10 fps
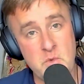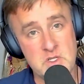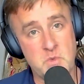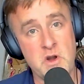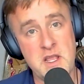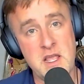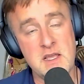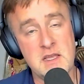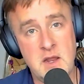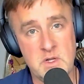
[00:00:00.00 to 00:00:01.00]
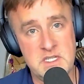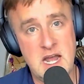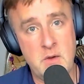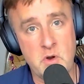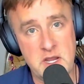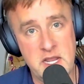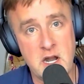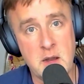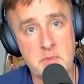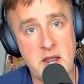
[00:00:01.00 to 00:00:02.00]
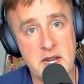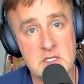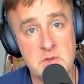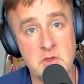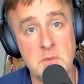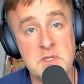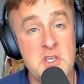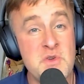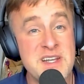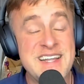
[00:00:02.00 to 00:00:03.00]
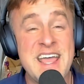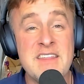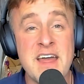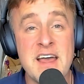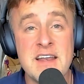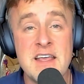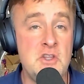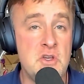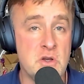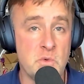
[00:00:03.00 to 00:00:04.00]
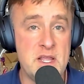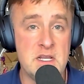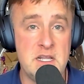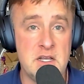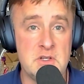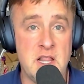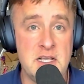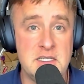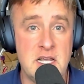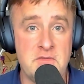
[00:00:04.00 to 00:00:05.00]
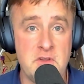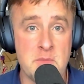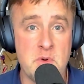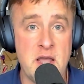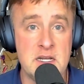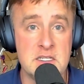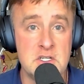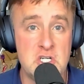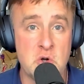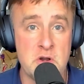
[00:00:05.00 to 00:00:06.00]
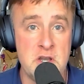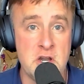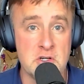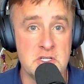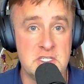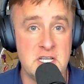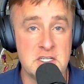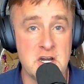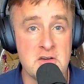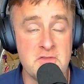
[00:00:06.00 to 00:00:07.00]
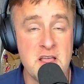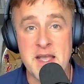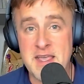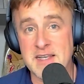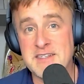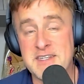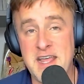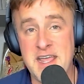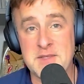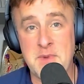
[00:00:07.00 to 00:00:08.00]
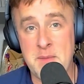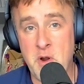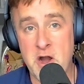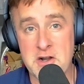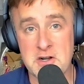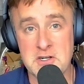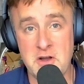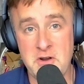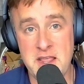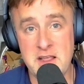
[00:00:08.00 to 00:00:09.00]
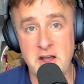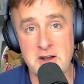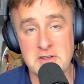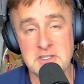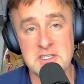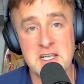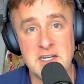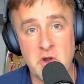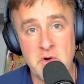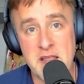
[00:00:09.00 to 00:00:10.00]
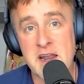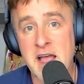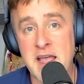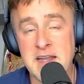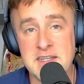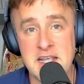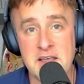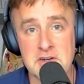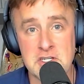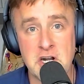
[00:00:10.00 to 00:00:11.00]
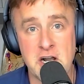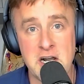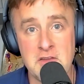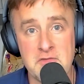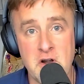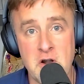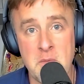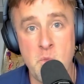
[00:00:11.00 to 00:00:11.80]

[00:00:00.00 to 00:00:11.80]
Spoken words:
what's working and what's not working in our practice with hopes that you can take that and you can recontextualize that for your practice and shorten your success curve. My guest today is my partner, Tony Karls. Tony and I together started the firm